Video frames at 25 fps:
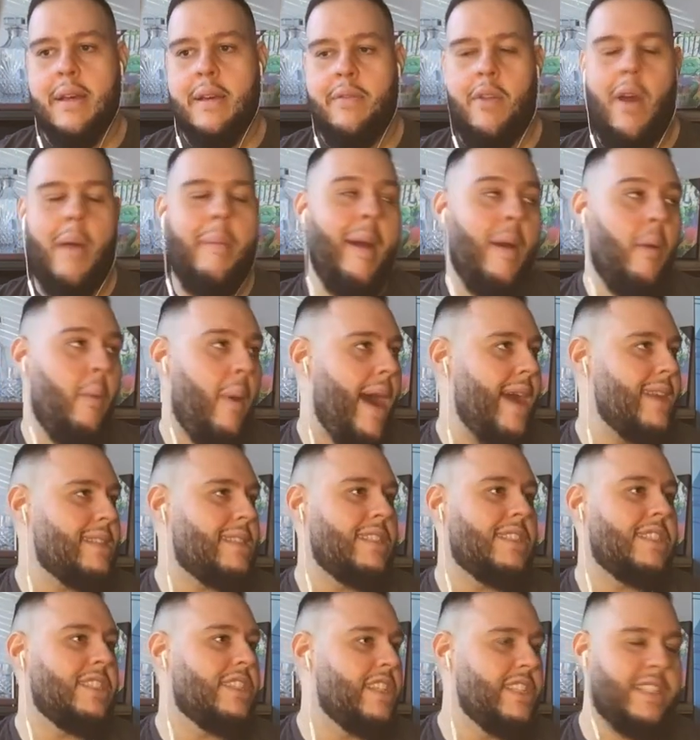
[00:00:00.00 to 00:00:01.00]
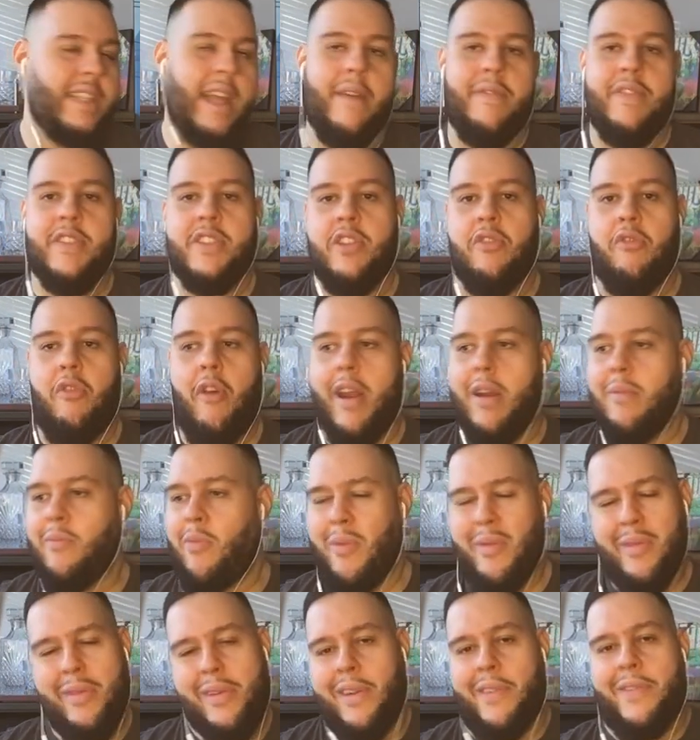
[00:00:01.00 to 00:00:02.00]
But I might watch it just because Steph is
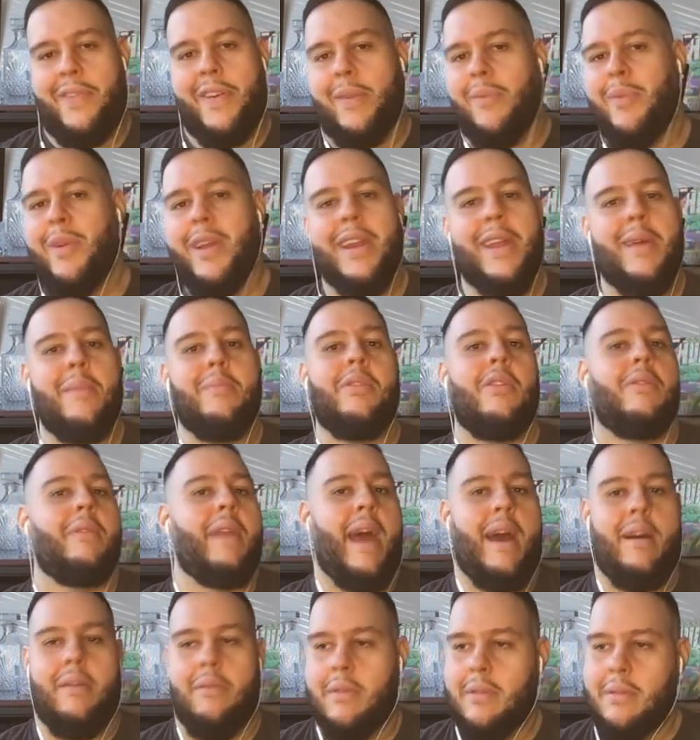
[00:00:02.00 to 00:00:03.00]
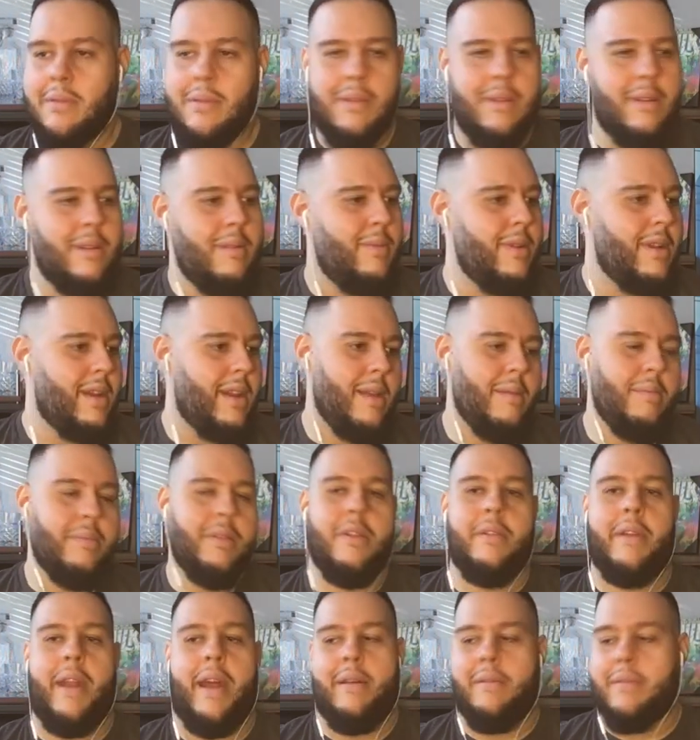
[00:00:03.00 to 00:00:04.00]
incredible. We're gonna get blown out. We're gonna get
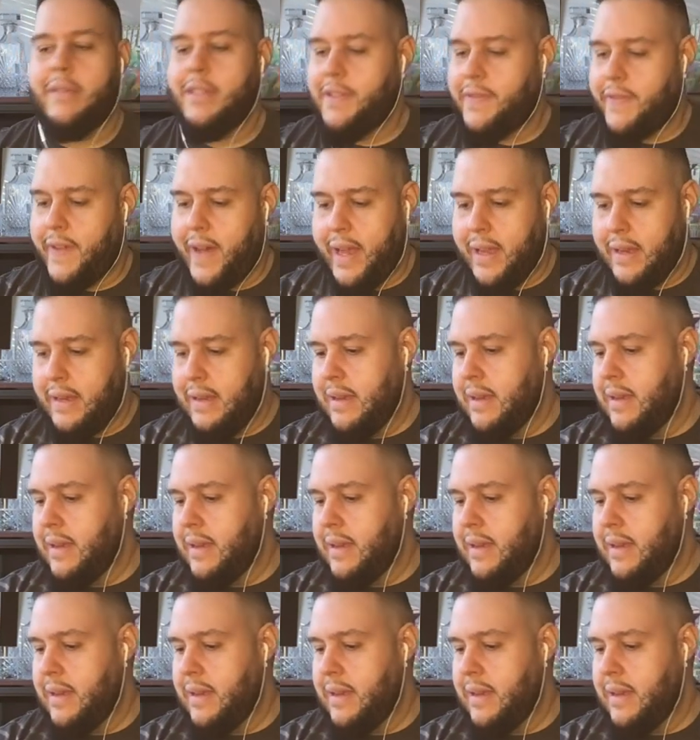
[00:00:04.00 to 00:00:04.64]
blown out. It's fine.